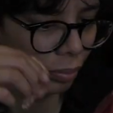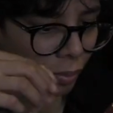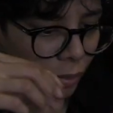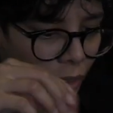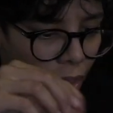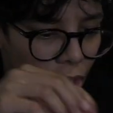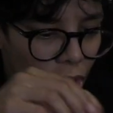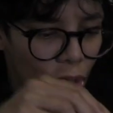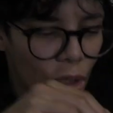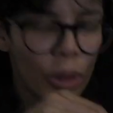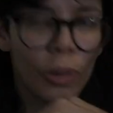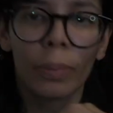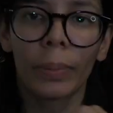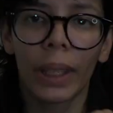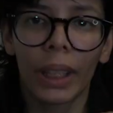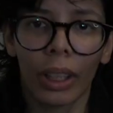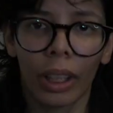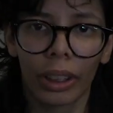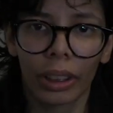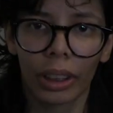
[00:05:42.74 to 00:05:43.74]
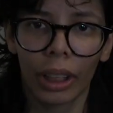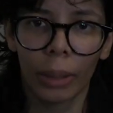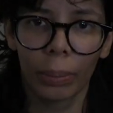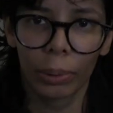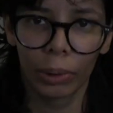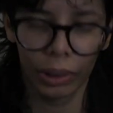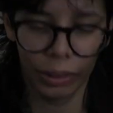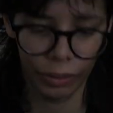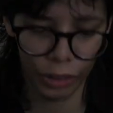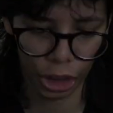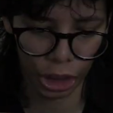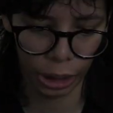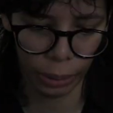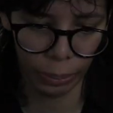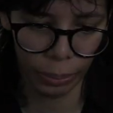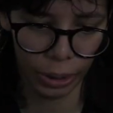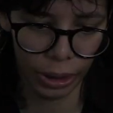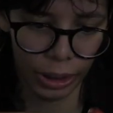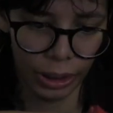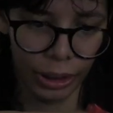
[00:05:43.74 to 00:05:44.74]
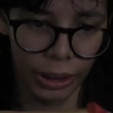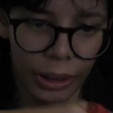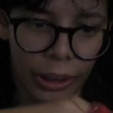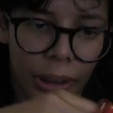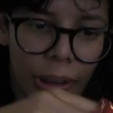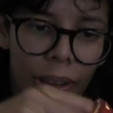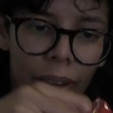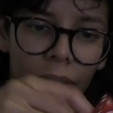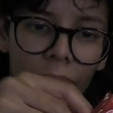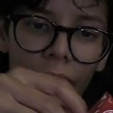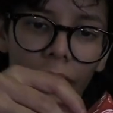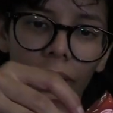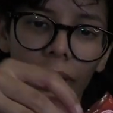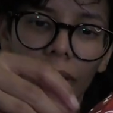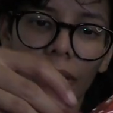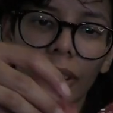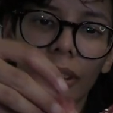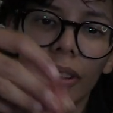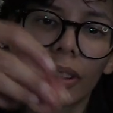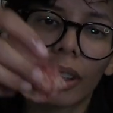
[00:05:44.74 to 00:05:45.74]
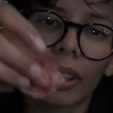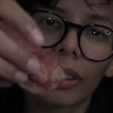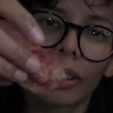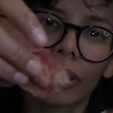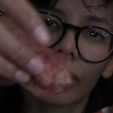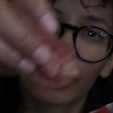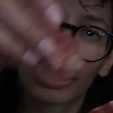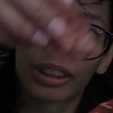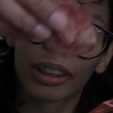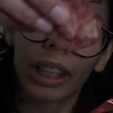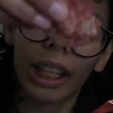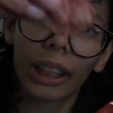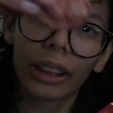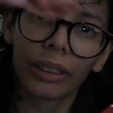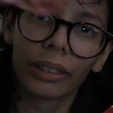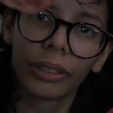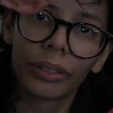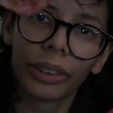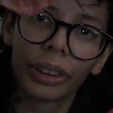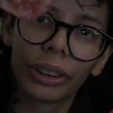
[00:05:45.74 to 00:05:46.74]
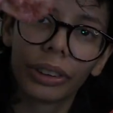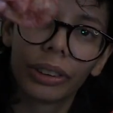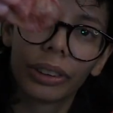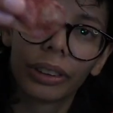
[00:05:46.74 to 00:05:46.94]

Let's zoom in on a couple of chips. This is also a snack review.